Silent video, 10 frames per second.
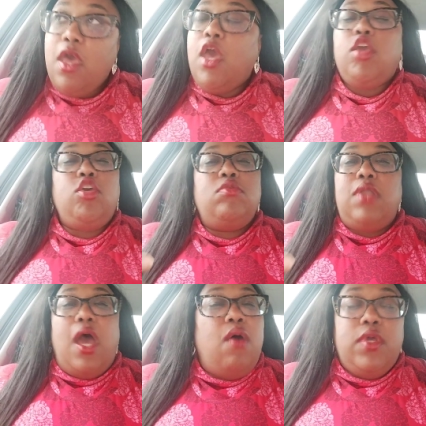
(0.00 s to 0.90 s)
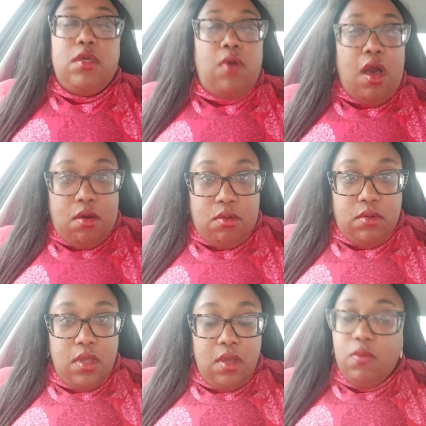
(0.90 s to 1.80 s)
You know when you whole.
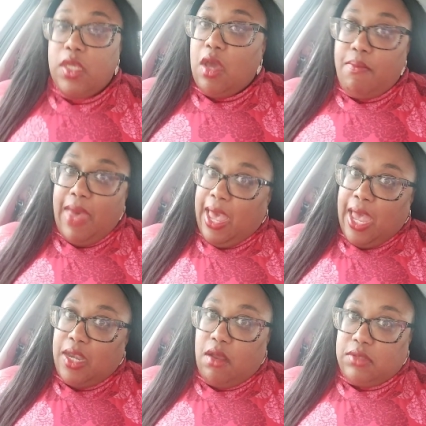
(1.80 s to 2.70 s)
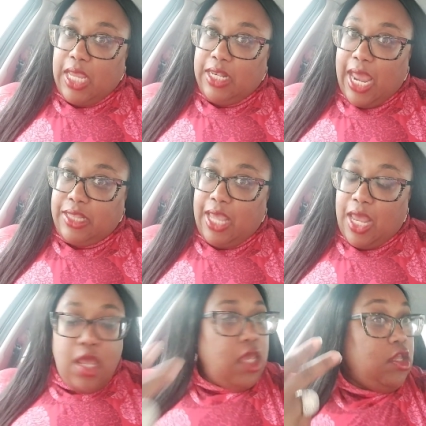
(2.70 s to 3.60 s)
When your mind don't think like
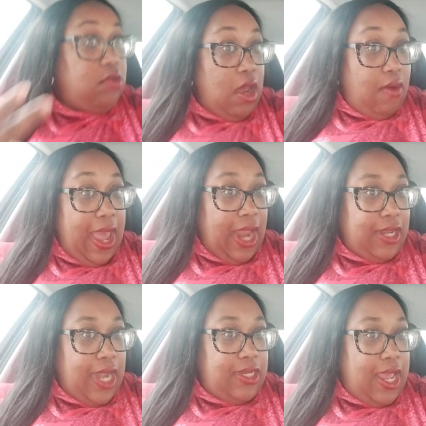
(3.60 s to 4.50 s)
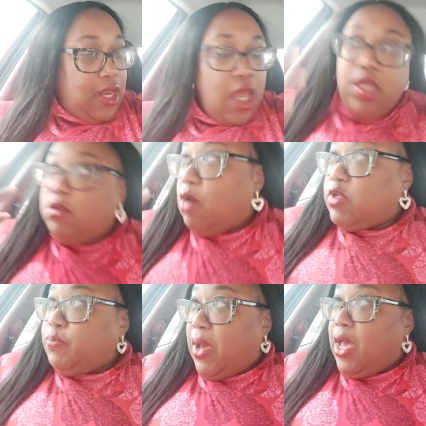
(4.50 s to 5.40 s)
that, you don't act like that, you don't
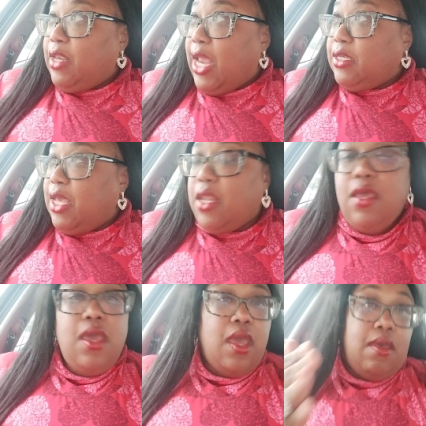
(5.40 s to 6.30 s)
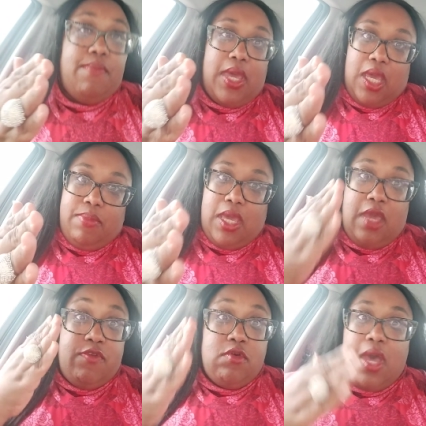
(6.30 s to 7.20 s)
respond like that, and baby,
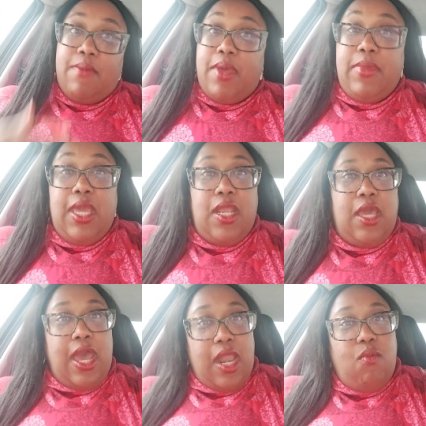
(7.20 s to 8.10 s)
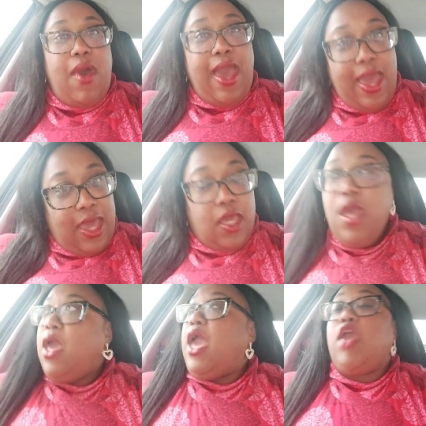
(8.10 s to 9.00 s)
if you come at me any kind of way
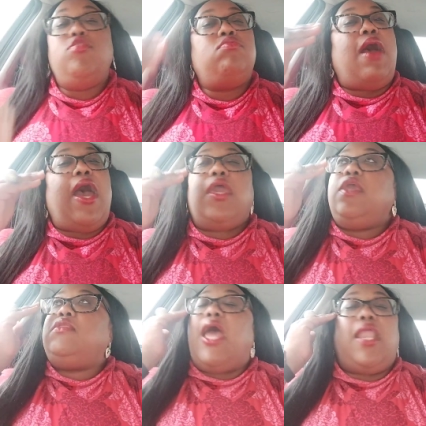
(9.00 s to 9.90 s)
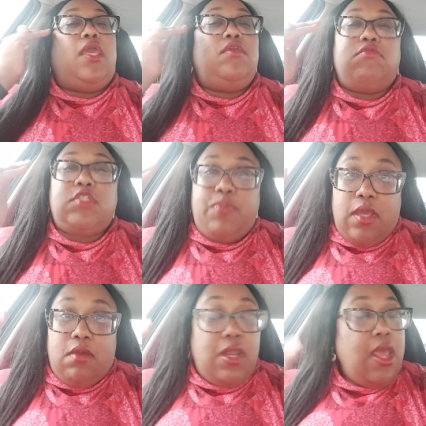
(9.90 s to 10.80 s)
and you are in, not in your spirit,